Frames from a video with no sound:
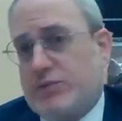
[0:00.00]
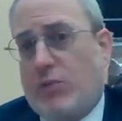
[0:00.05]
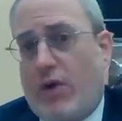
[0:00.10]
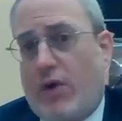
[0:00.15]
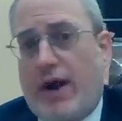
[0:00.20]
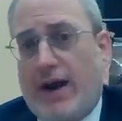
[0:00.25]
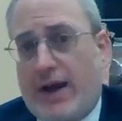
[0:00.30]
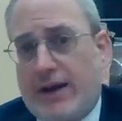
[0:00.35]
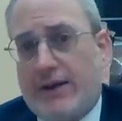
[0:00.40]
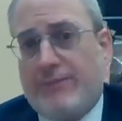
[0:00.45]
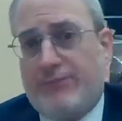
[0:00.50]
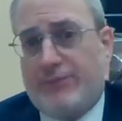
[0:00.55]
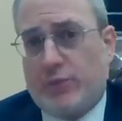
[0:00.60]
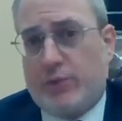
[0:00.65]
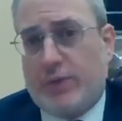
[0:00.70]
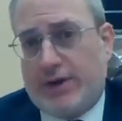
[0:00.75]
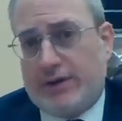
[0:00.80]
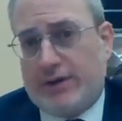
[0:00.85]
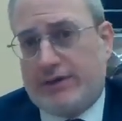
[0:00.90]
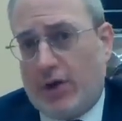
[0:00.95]
why
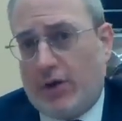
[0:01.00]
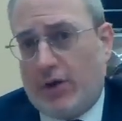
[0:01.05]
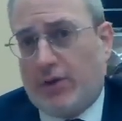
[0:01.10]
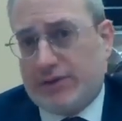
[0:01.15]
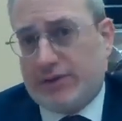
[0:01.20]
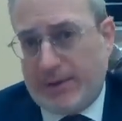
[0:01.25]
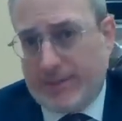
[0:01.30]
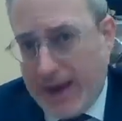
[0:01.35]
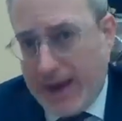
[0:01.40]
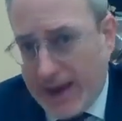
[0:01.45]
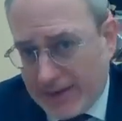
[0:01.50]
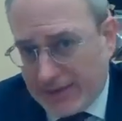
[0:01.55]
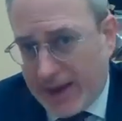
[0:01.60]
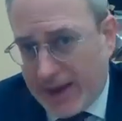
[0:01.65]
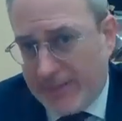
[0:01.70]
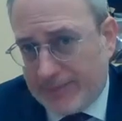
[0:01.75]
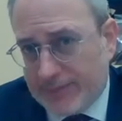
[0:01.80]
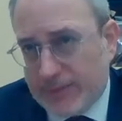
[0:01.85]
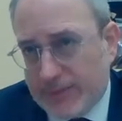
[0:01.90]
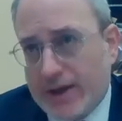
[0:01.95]
we're told to make
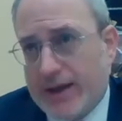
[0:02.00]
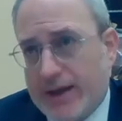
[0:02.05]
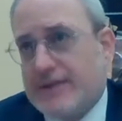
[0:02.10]
them,